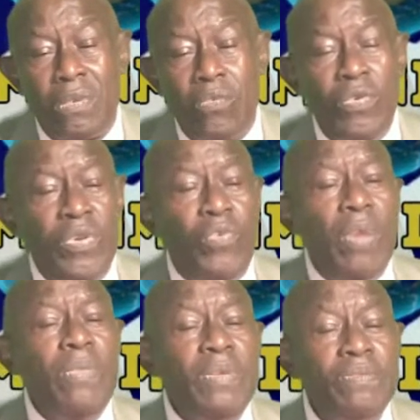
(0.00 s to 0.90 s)
with the
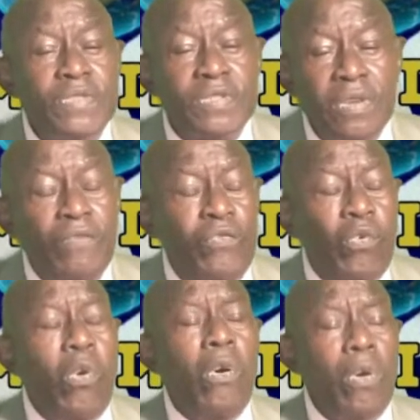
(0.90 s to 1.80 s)
remnants of
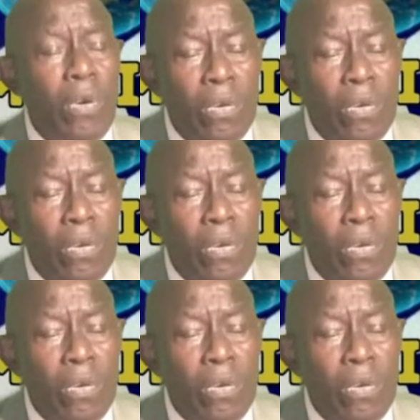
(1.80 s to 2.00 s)
war.